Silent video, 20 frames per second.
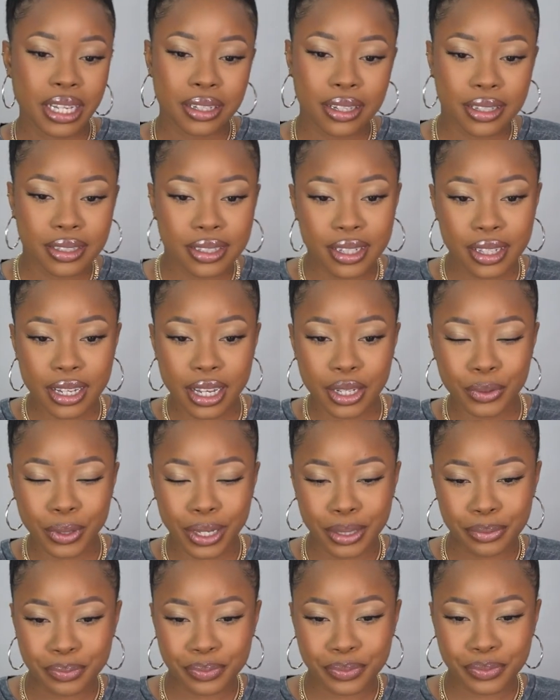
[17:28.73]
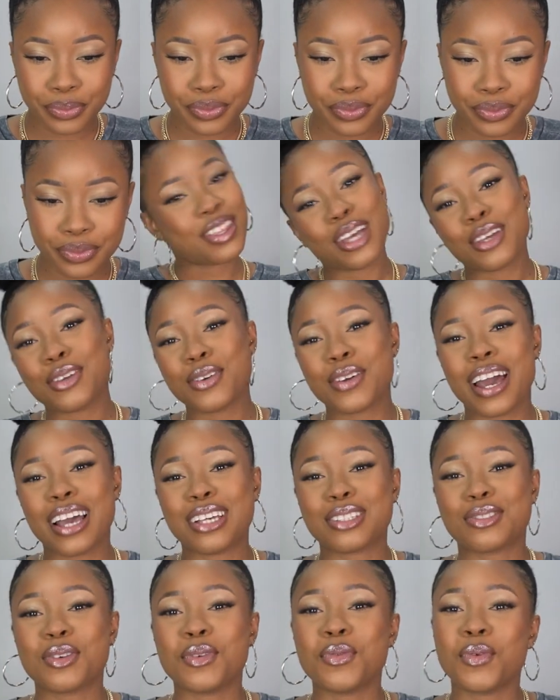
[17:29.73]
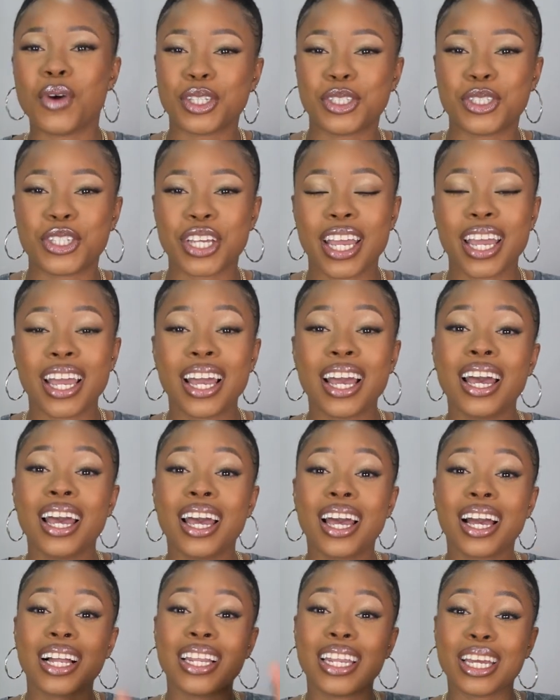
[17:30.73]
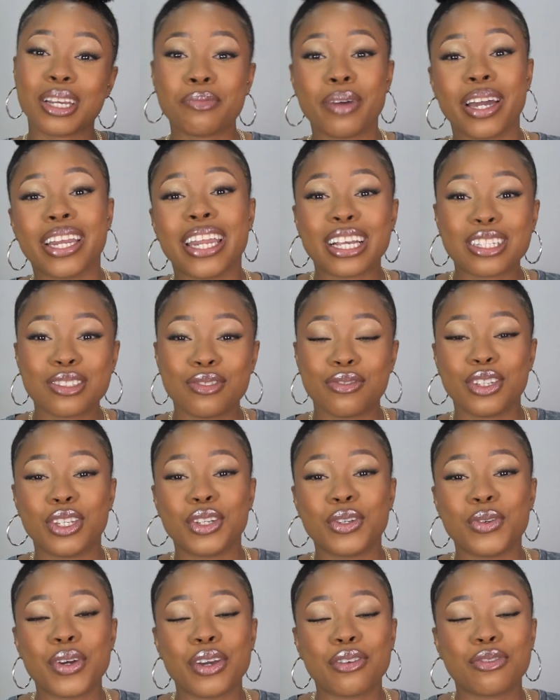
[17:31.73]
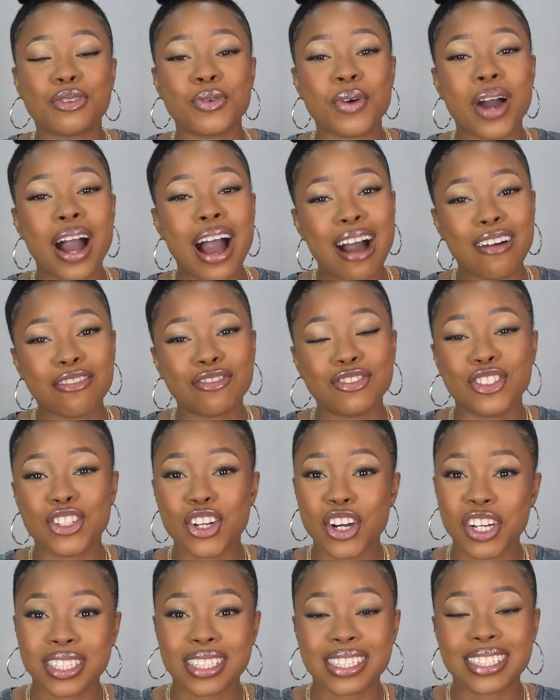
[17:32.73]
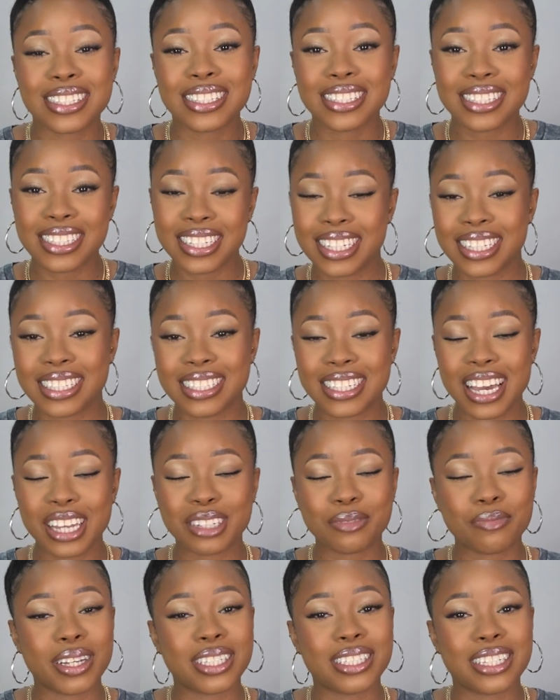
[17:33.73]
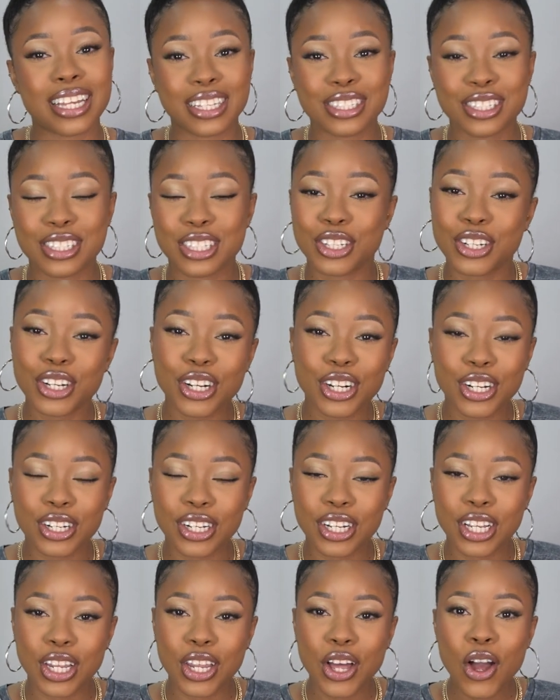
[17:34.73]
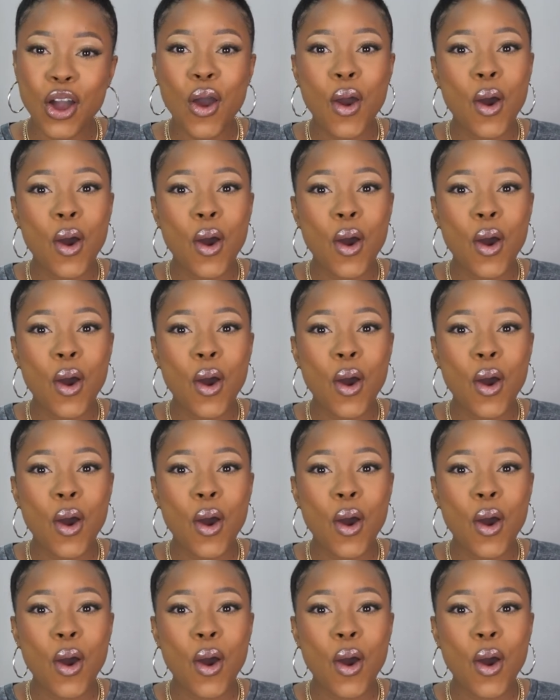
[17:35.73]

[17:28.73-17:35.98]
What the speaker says: this is look at doing. Thank you guys for watching. Click my next video if you have not seen it yet, my Desi girl,